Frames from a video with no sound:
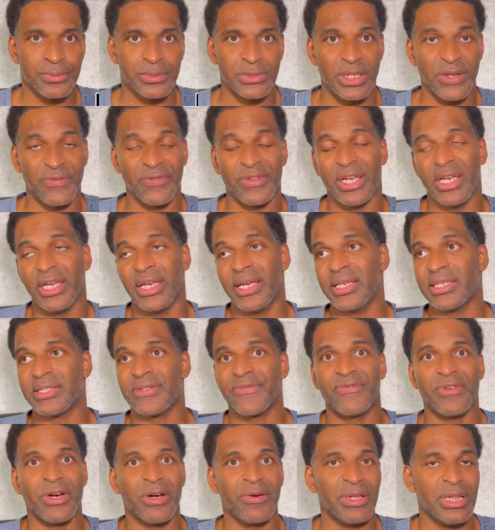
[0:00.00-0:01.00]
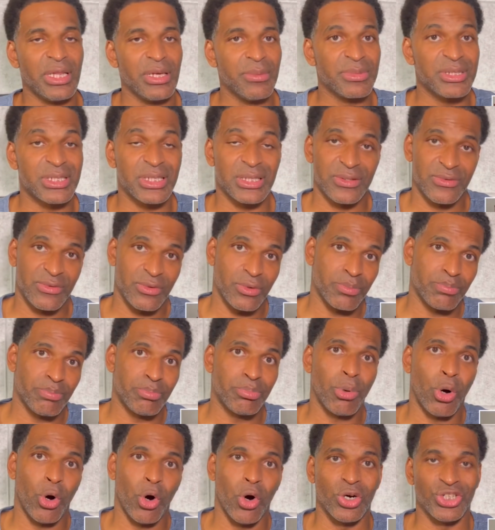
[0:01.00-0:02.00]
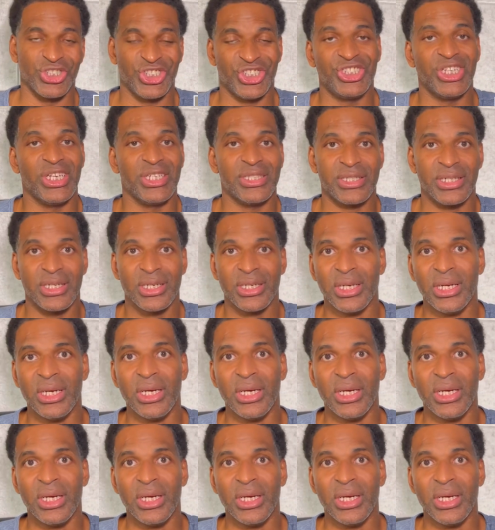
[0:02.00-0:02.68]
If there is, very limited, or shit.